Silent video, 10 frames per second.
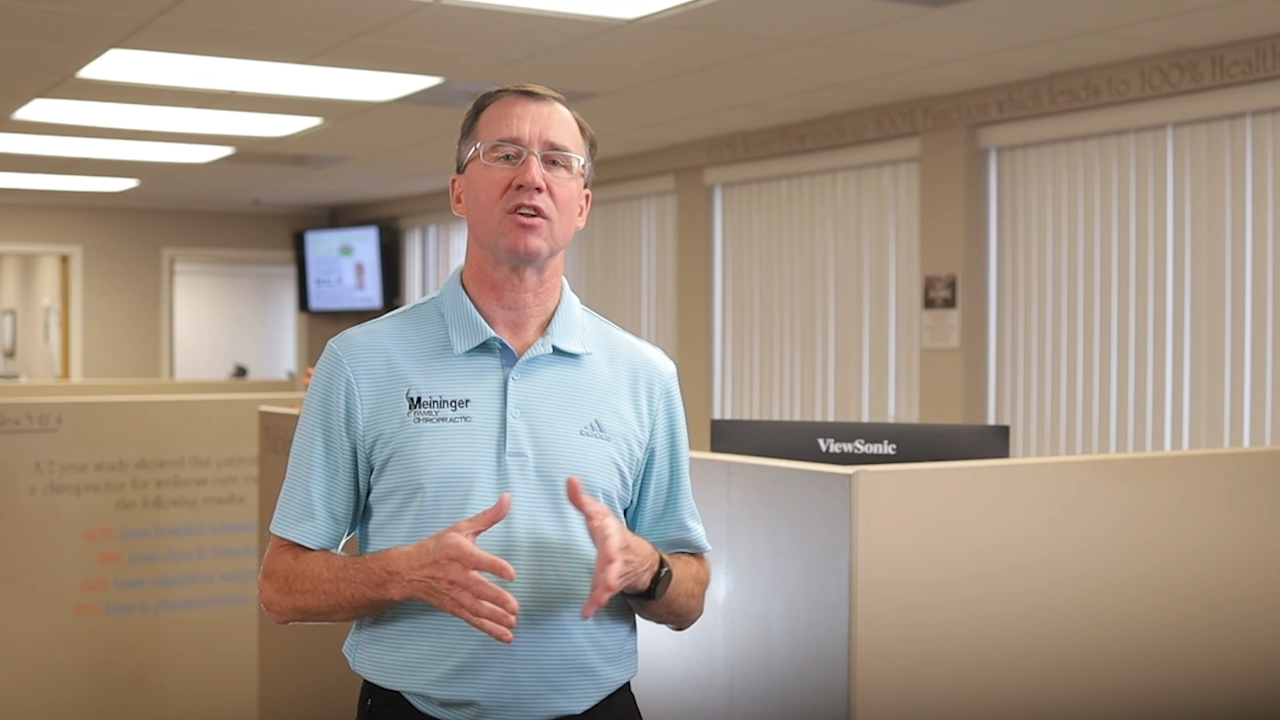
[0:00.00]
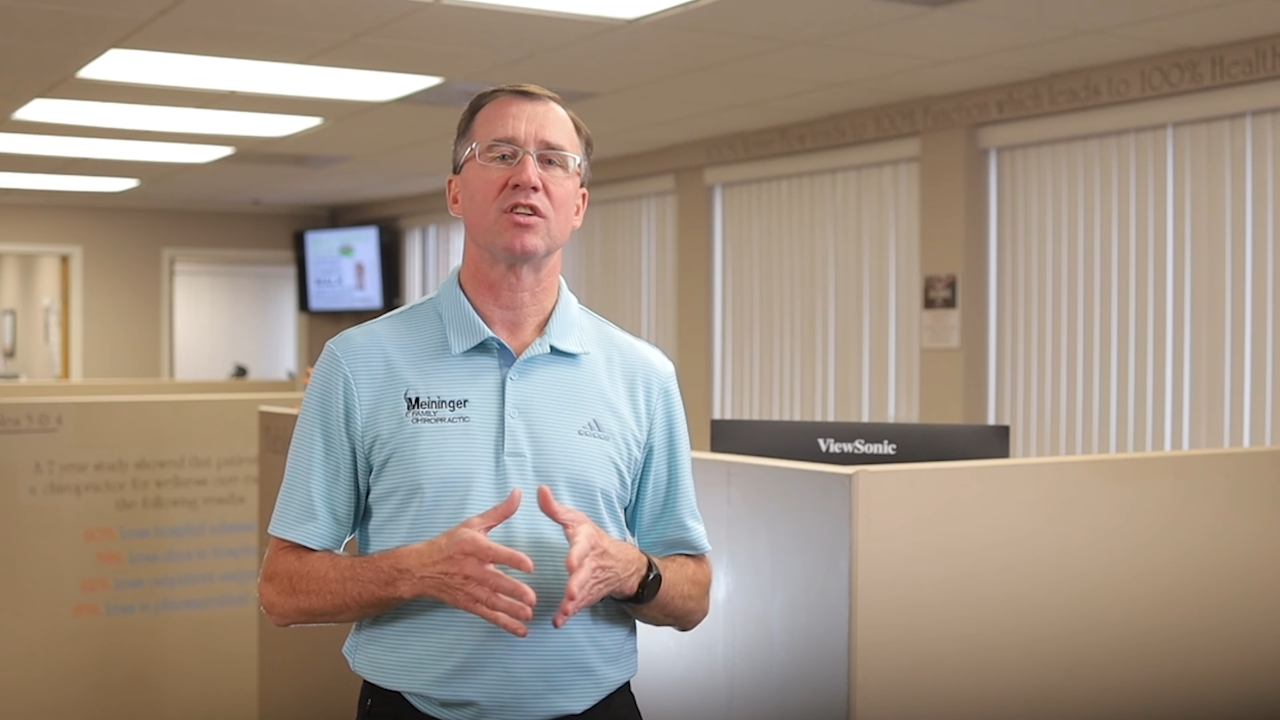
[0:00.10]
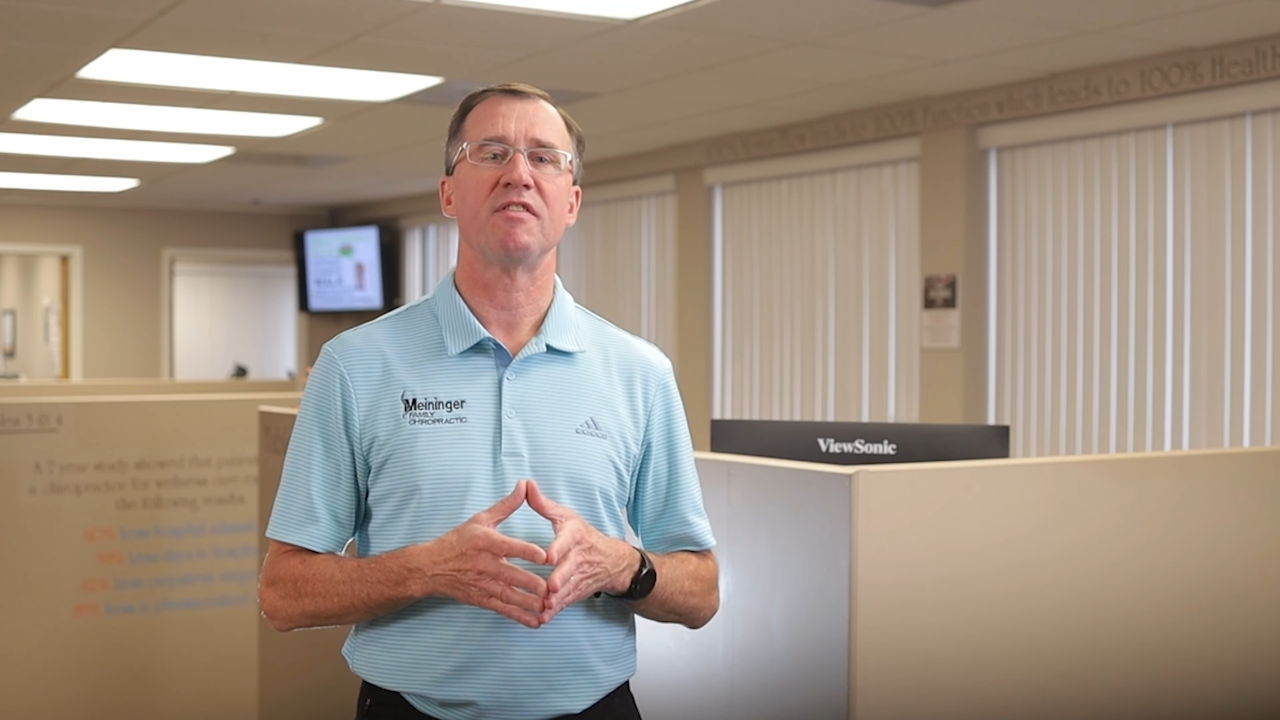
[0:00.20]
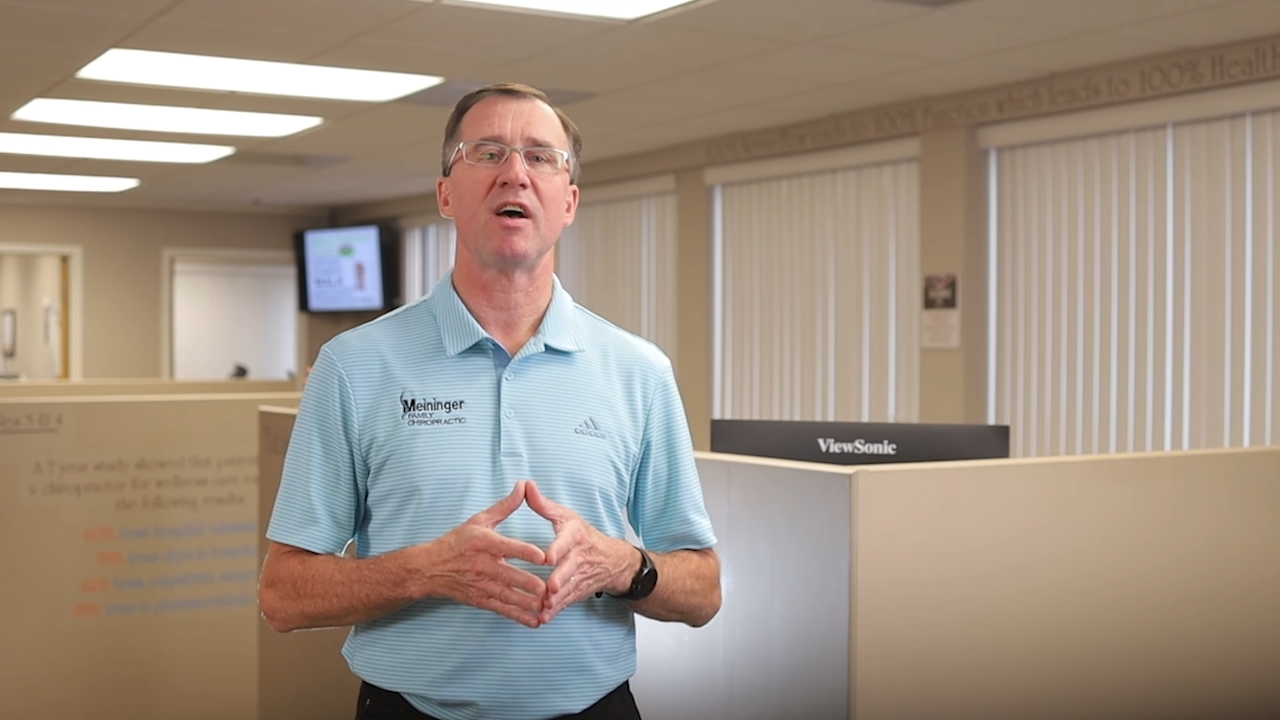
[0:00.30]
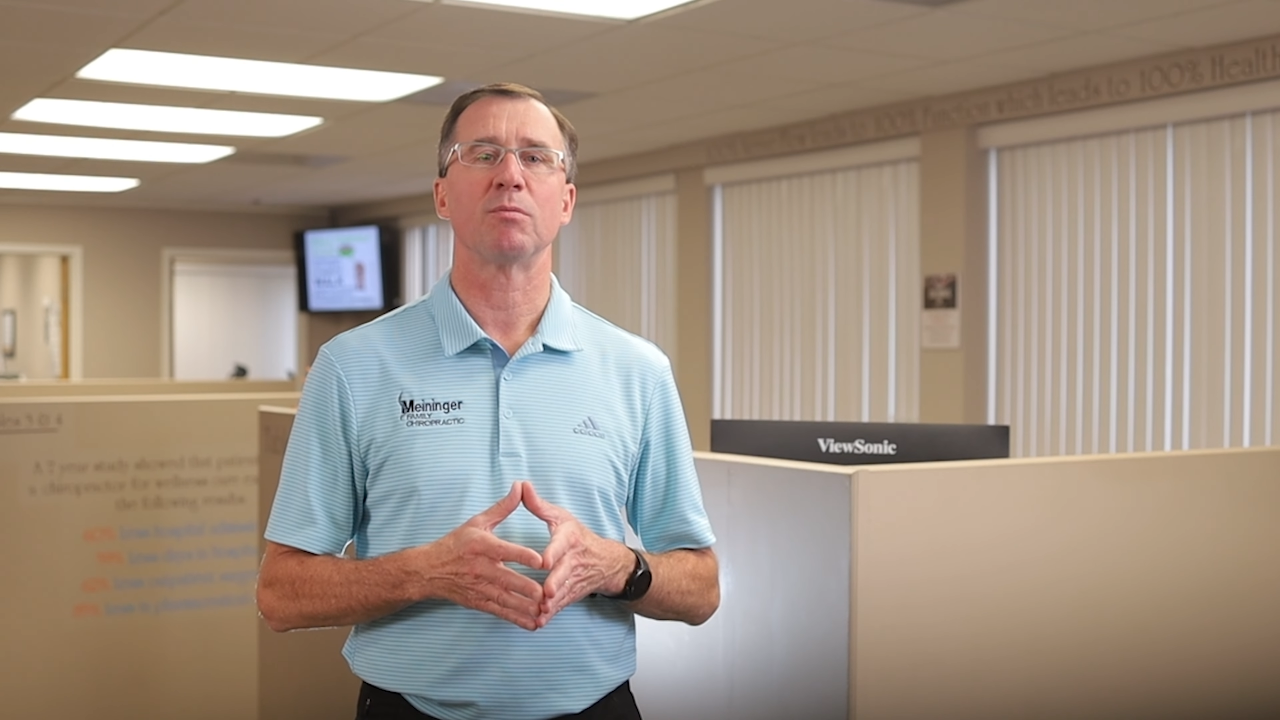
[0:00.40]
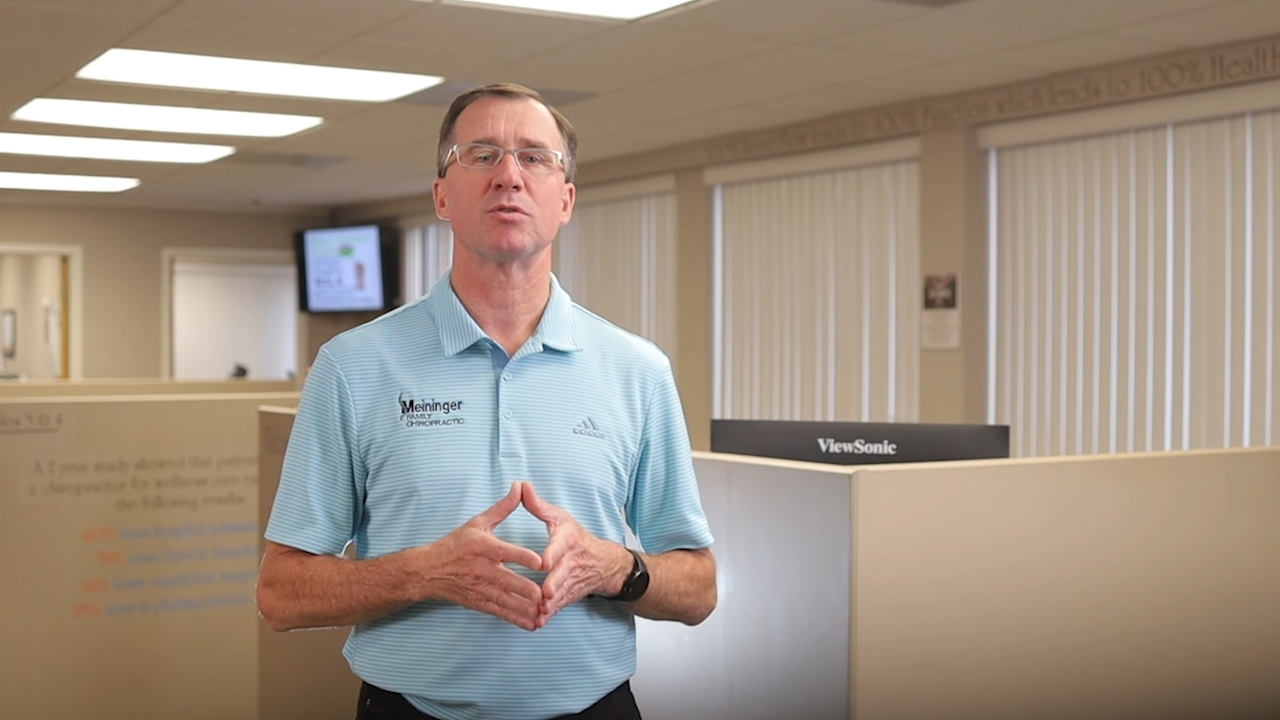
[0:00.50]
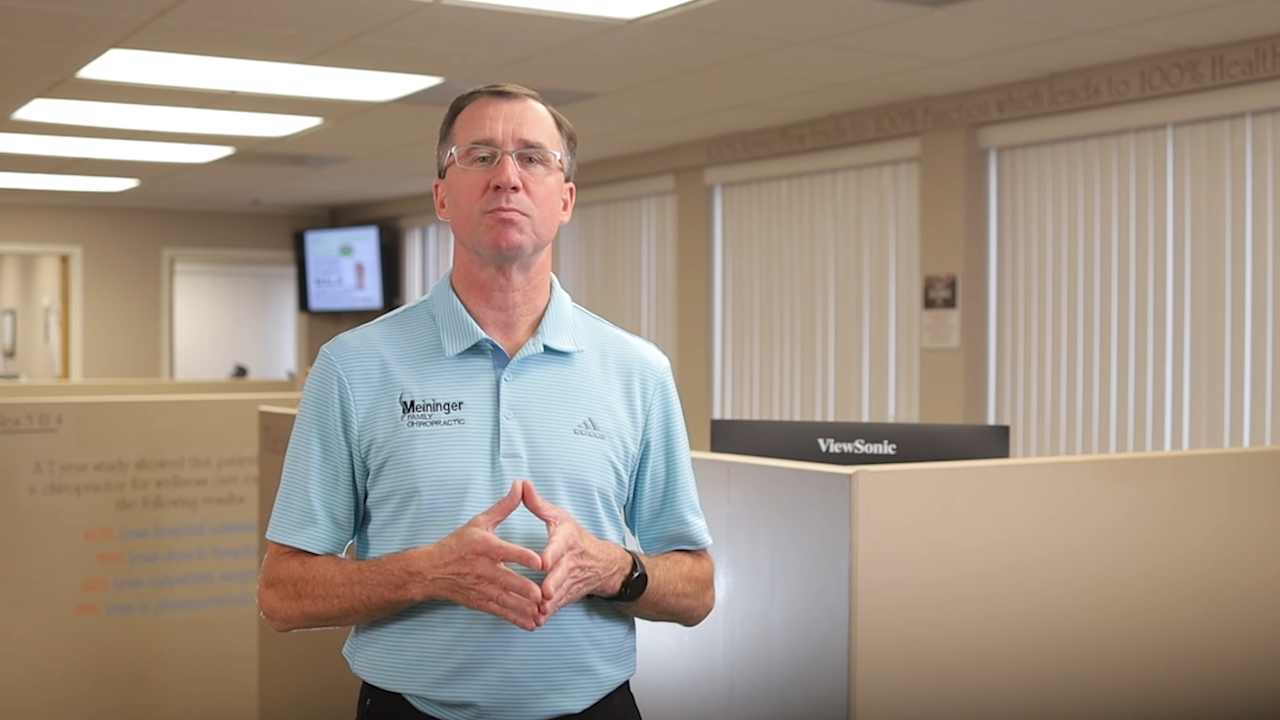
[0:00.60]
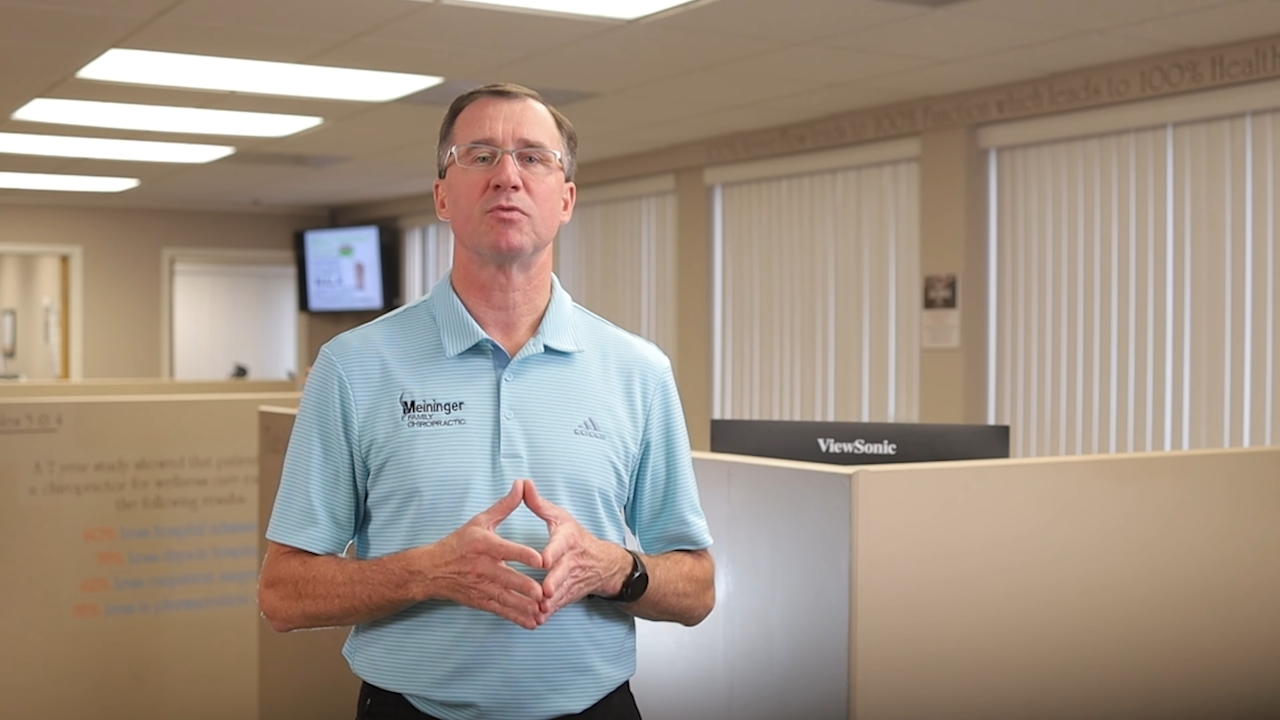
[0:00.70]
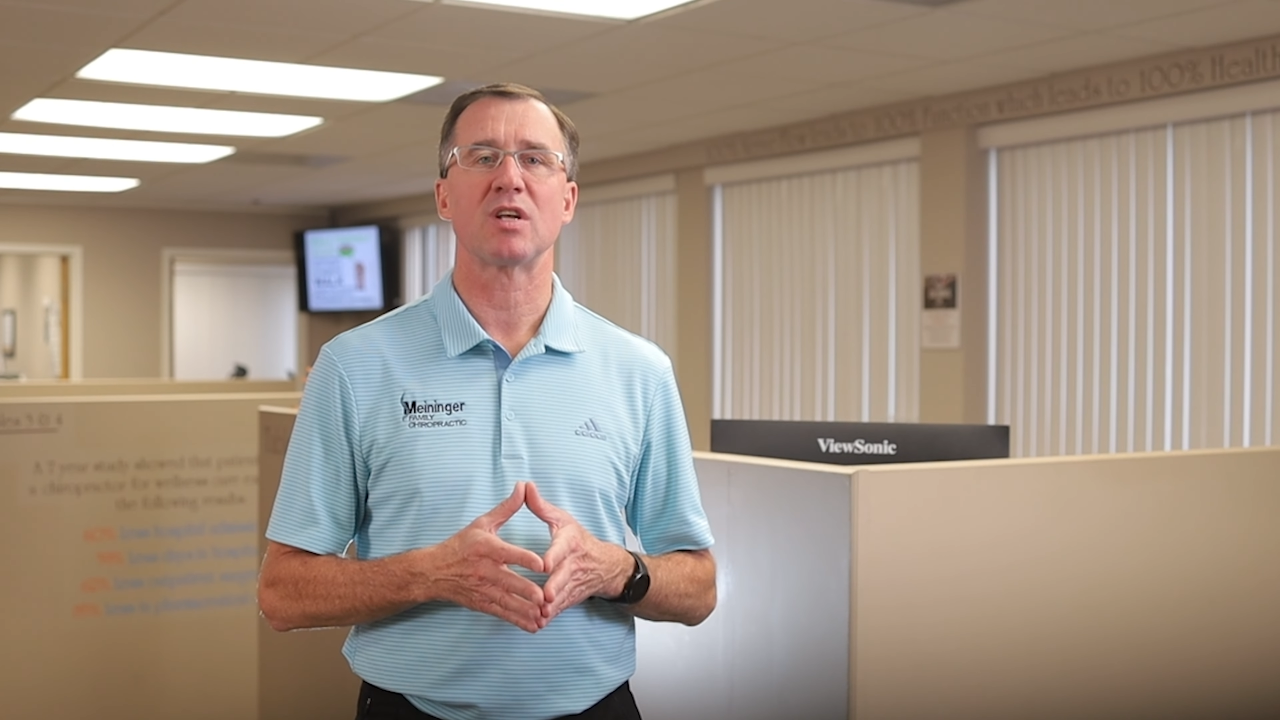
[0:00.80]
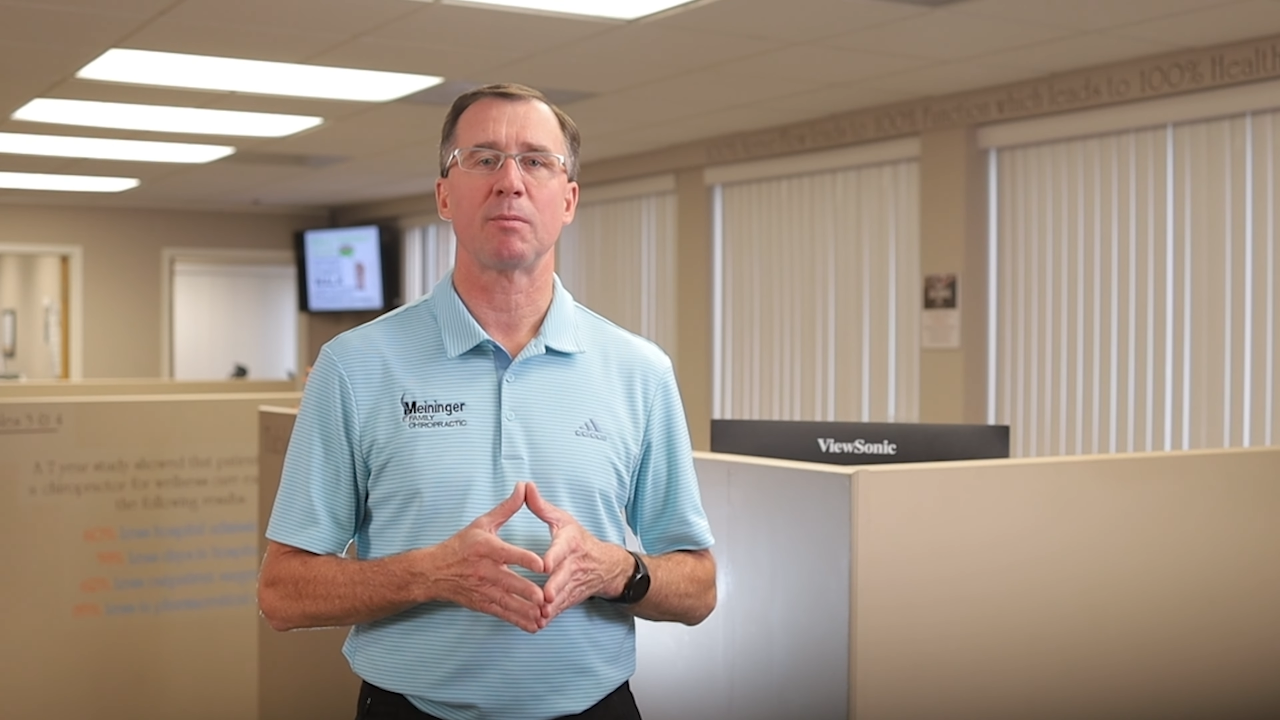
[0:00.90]
child
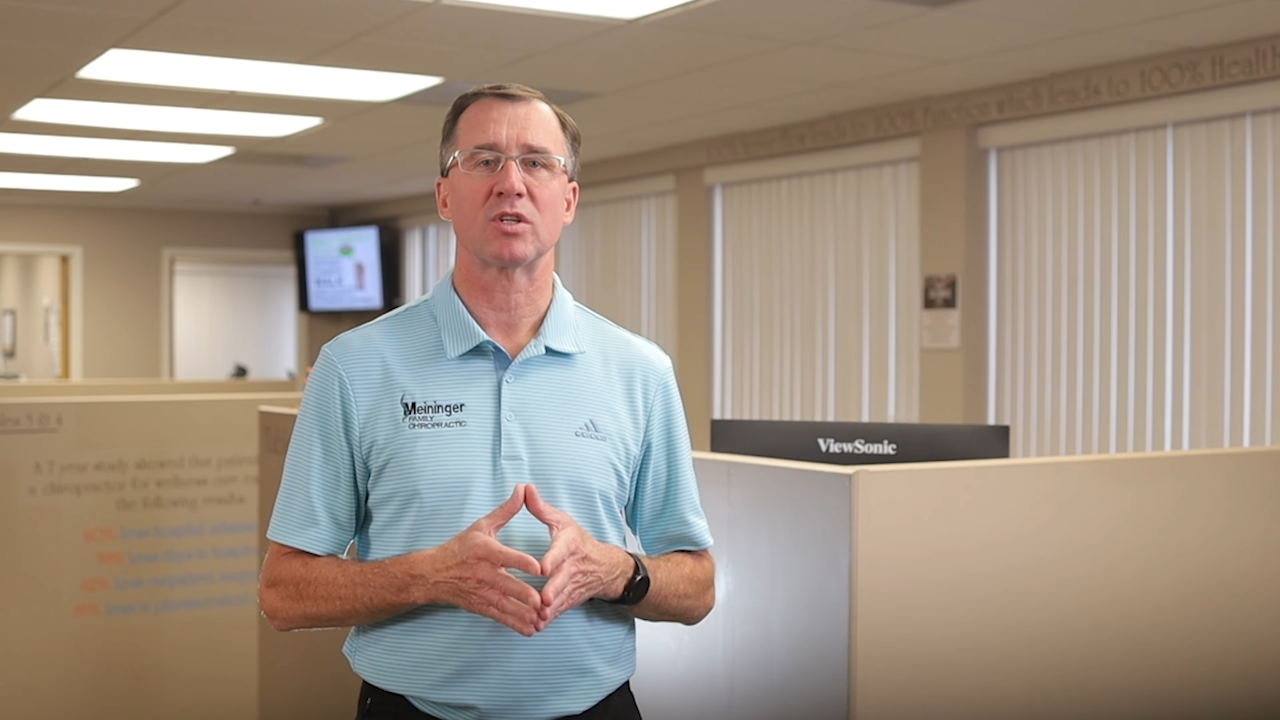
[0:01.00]
develops